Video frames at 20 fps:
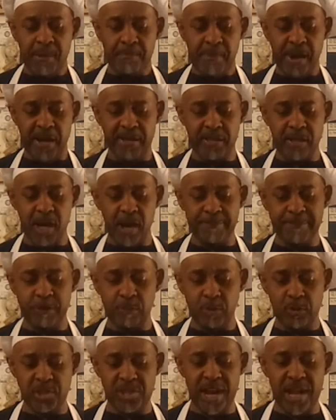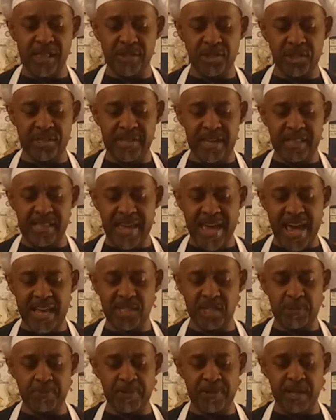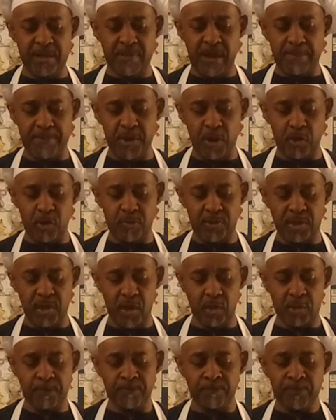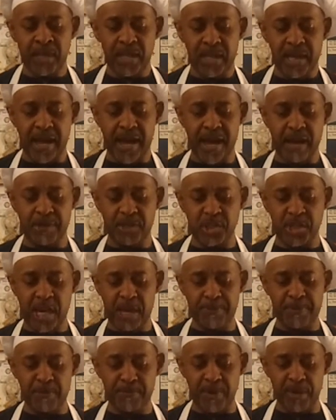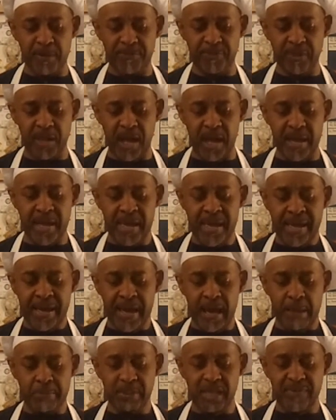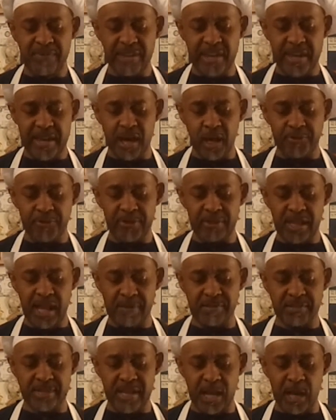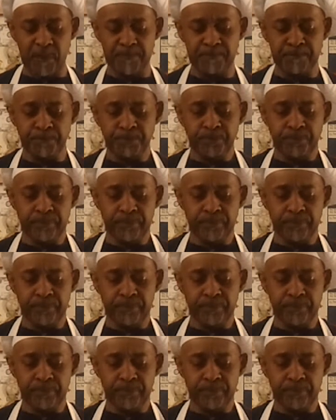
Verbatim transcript: My uncomfortable, challenging daily actions predict my miracle results. I am a champion butterfly. I'm living a healthy lifestyle.